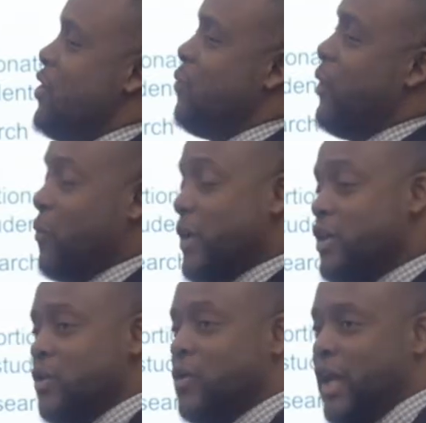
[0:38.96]
what we
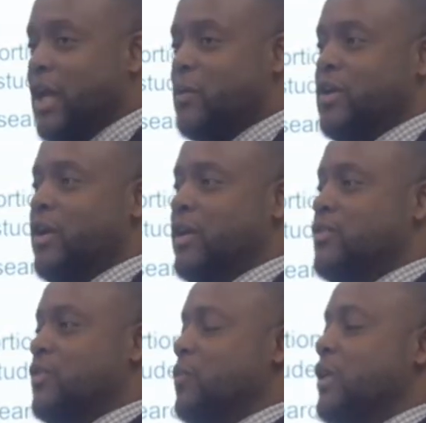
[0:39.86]
do in equity audits
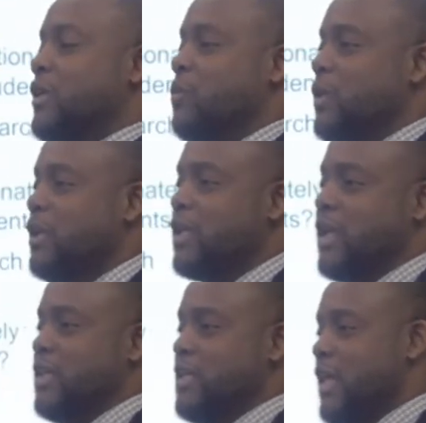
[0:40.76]
is we look
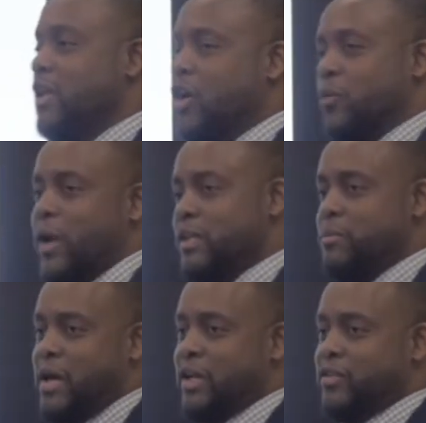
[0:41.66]
at the data around the
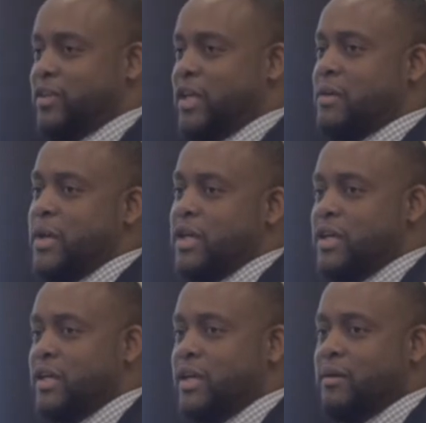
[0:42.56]
policy and make
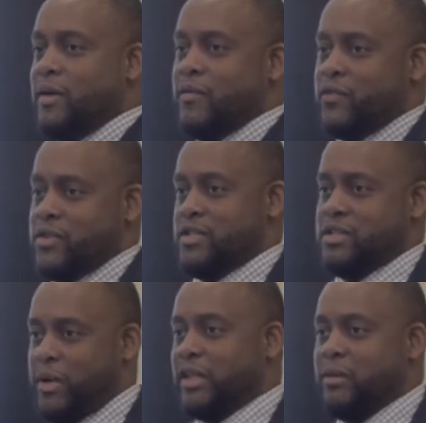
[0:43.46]
inferences
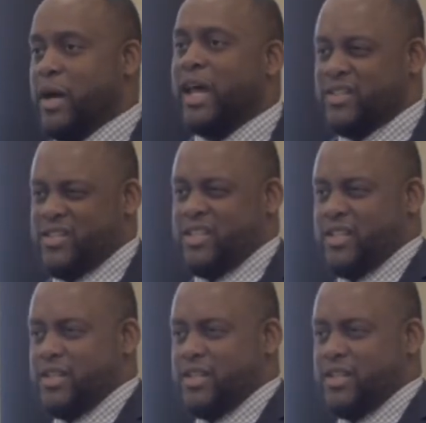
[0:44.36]
about the policy.